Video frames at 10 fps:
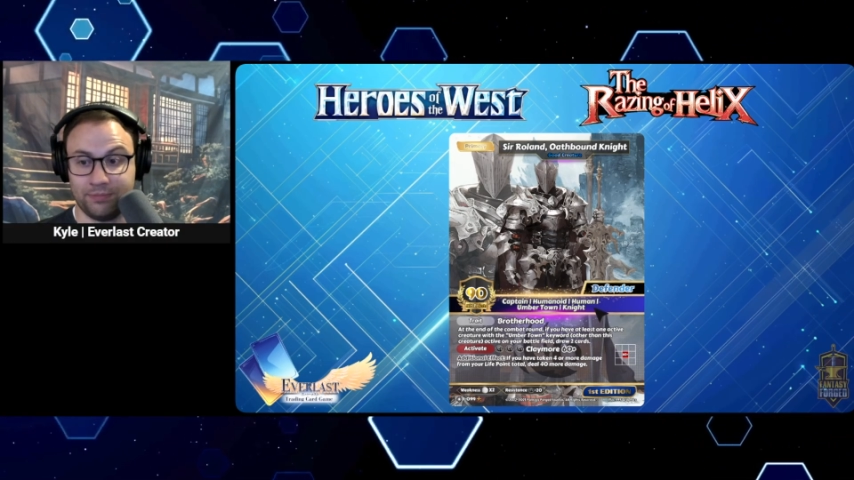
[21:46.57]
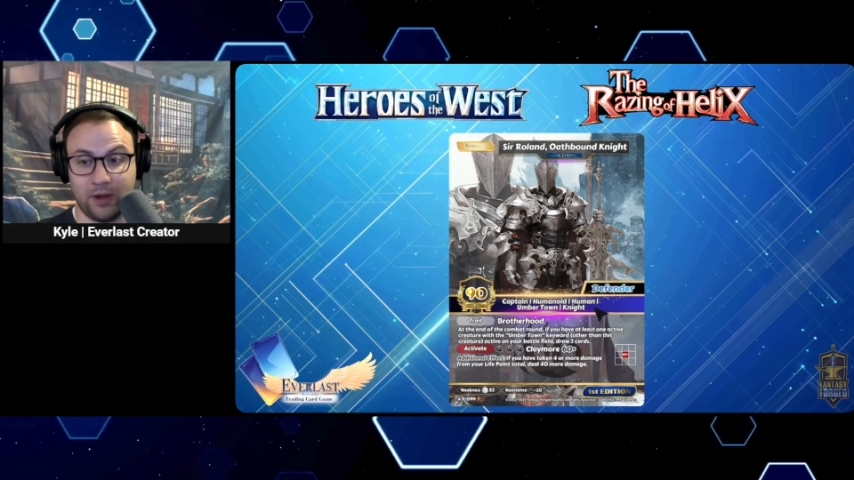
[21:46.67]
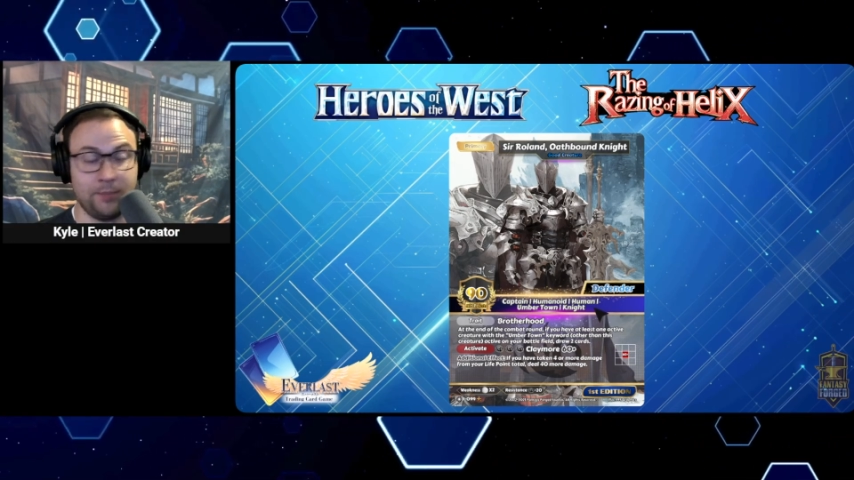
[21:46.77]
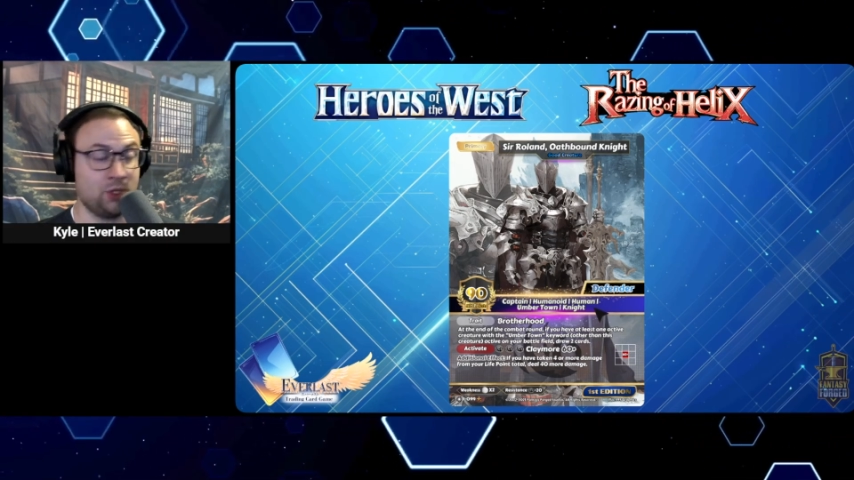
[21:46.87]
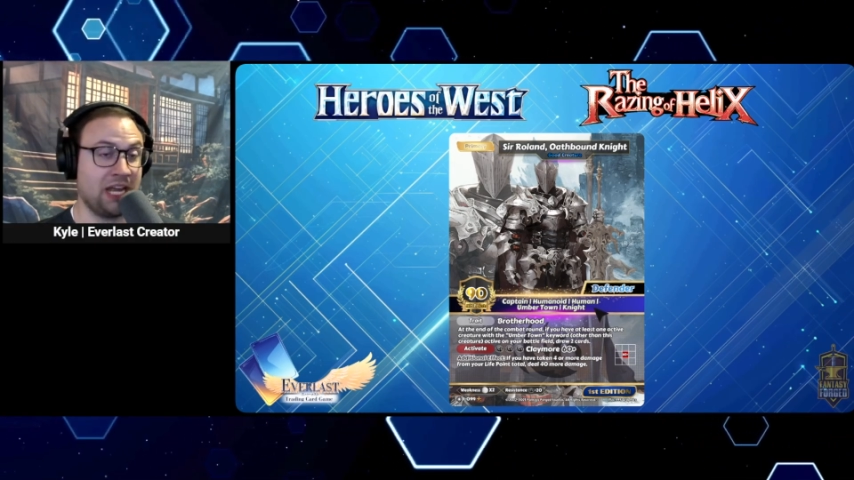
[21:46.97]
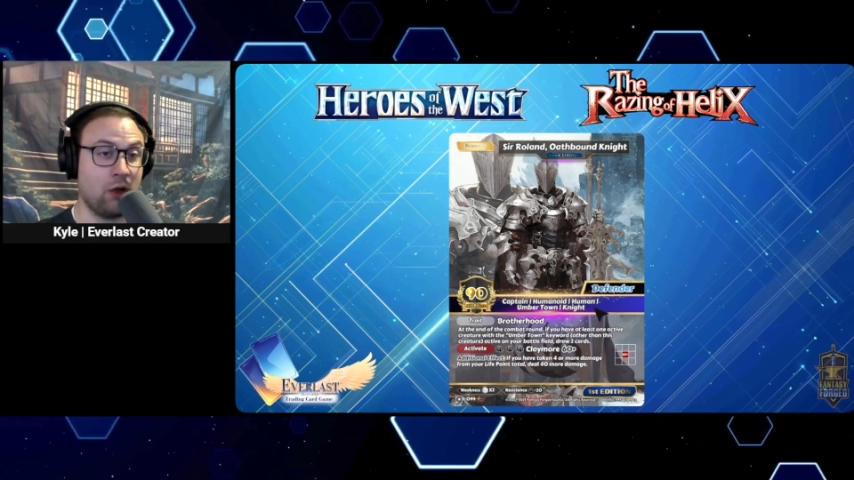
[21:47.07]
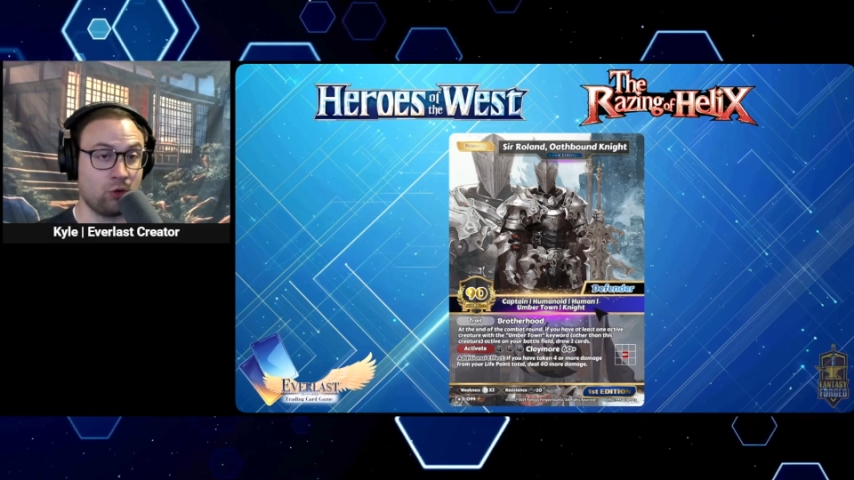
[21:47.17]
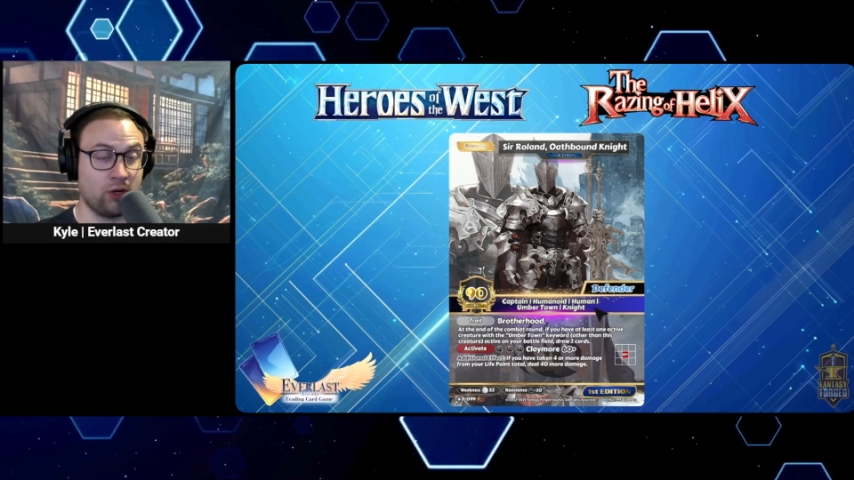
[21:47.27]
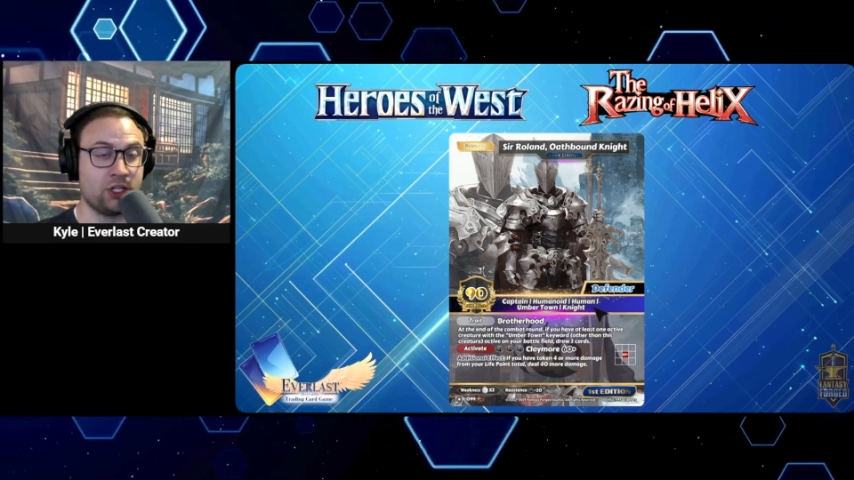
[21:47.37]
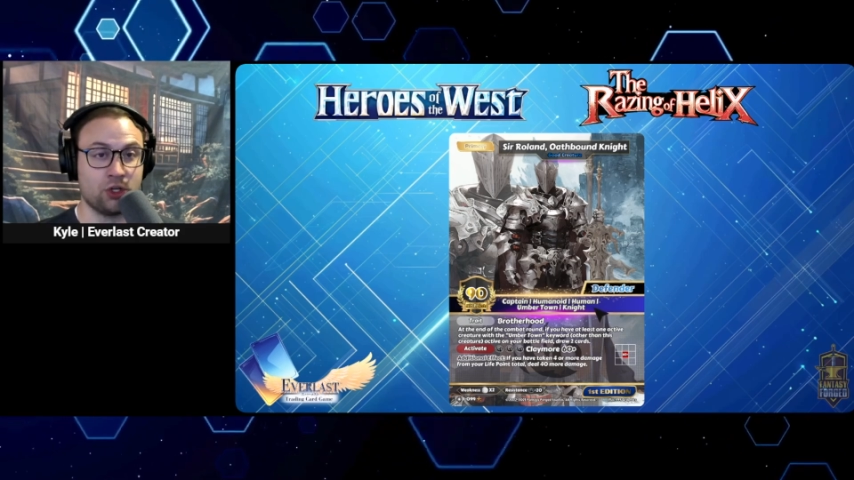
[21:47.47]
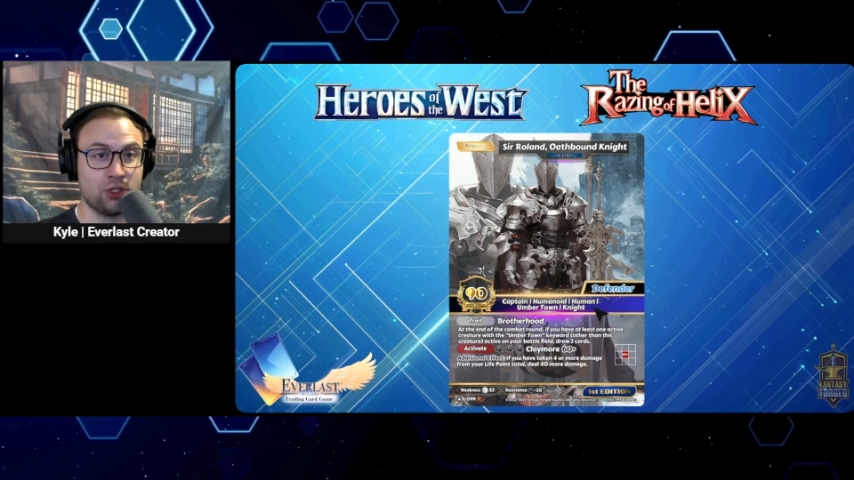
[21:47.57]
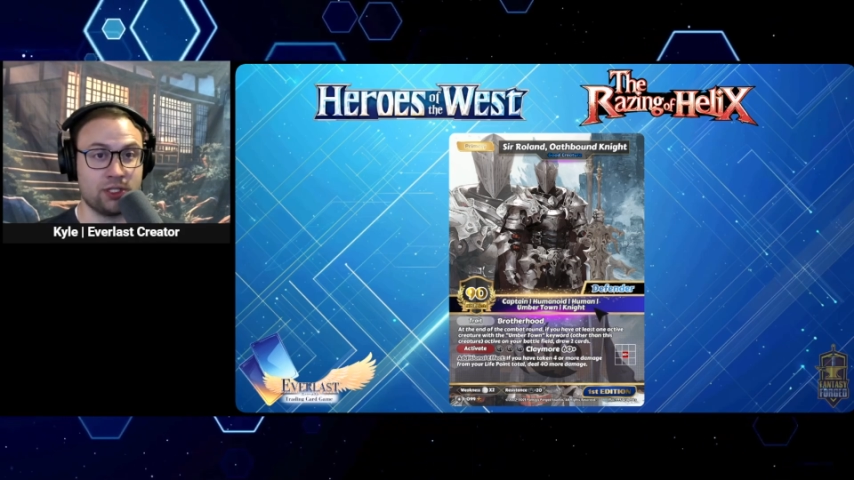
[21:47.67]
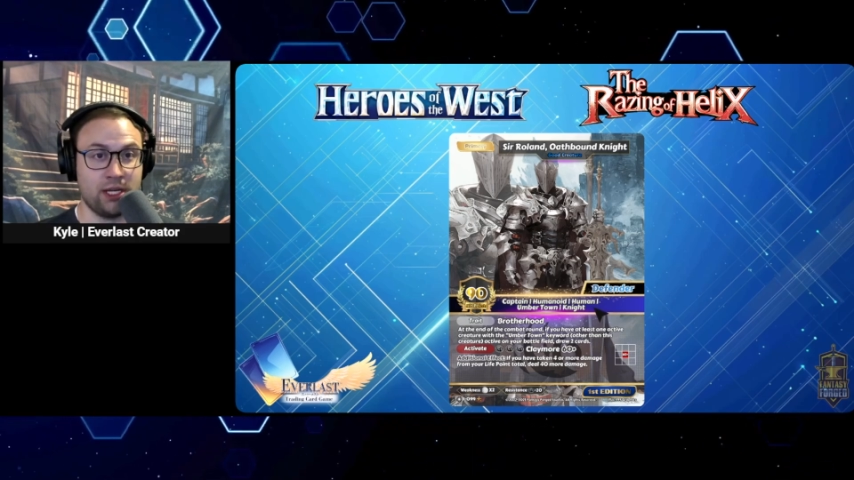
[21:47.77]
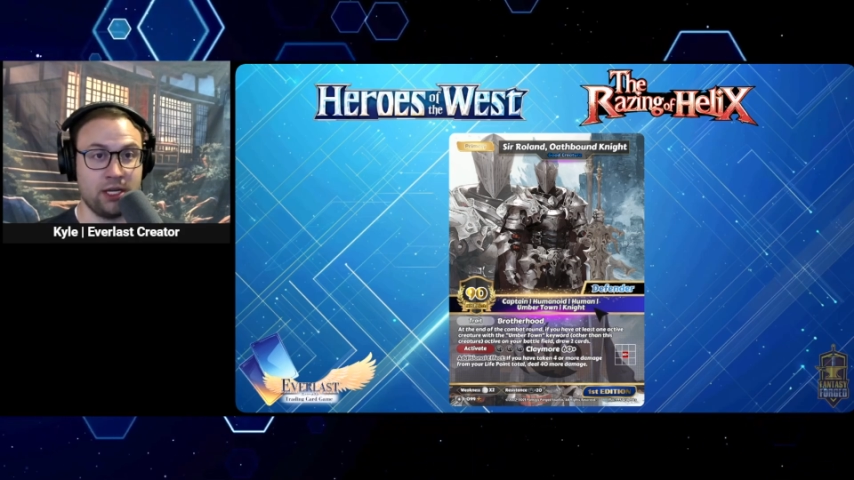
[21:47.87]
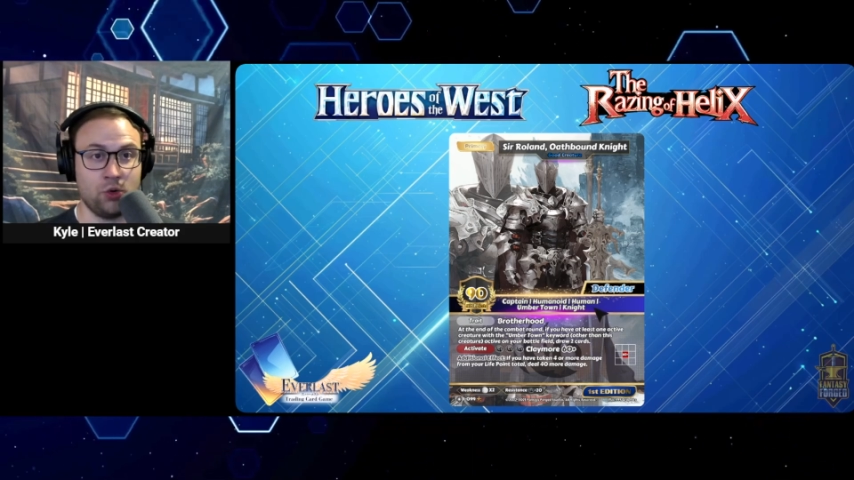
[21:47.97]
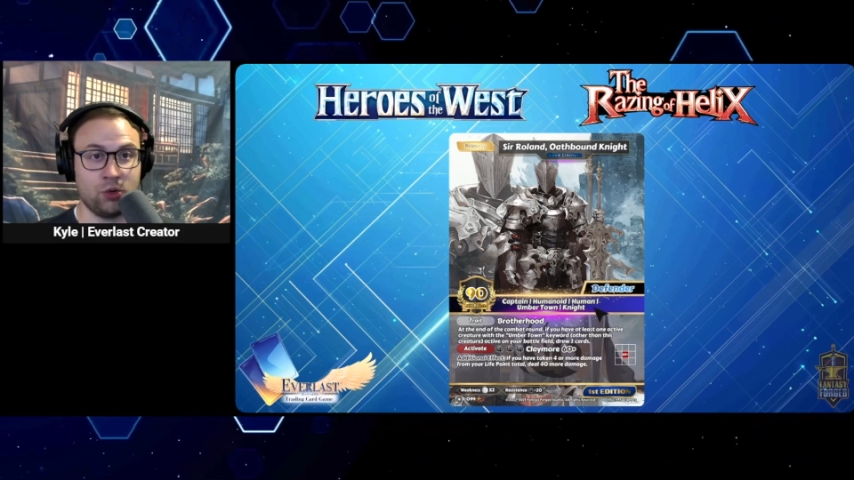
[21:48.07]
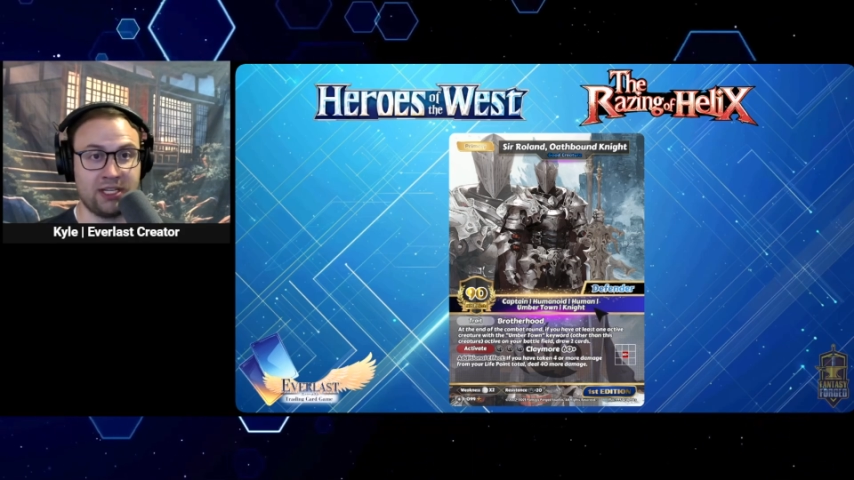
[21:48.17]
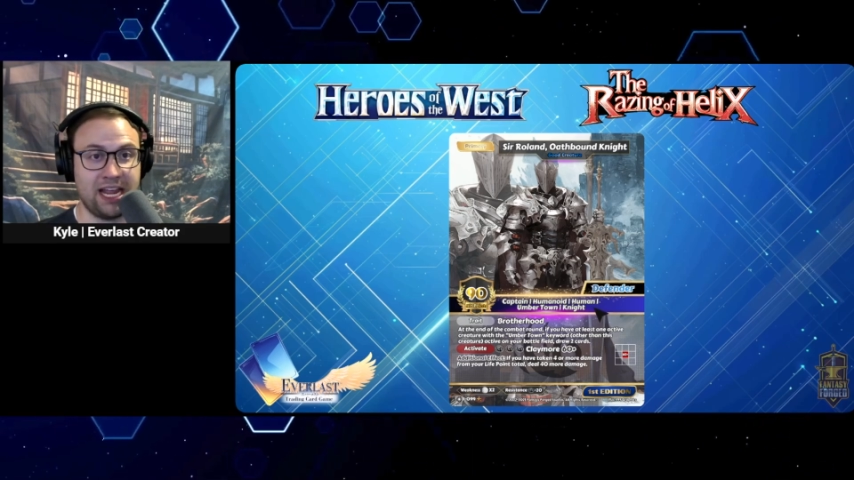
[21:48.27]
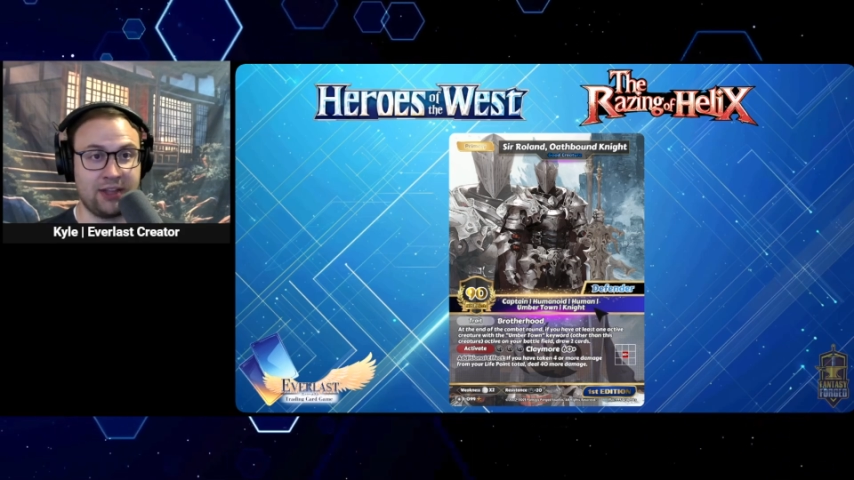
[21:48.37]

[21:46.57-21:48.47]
Umbertown creatures in your deck,